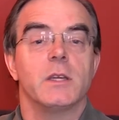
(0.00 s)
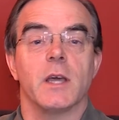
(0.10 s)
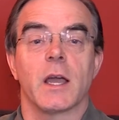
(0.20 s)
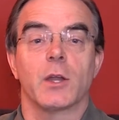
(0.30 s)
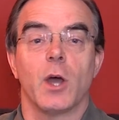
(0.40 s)

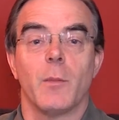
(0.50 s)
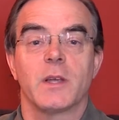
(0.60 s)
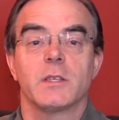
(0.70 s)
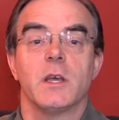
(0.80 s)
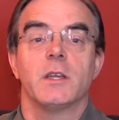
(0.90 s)
to
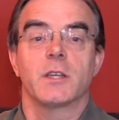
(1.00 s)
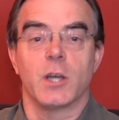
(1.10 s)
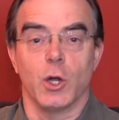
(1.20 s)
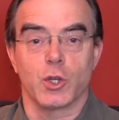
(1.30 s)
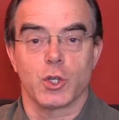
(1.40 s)
economics to
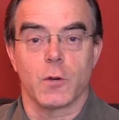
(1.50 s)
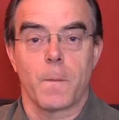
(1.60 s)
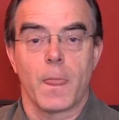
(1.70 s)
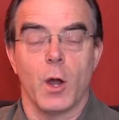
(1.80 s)
culture,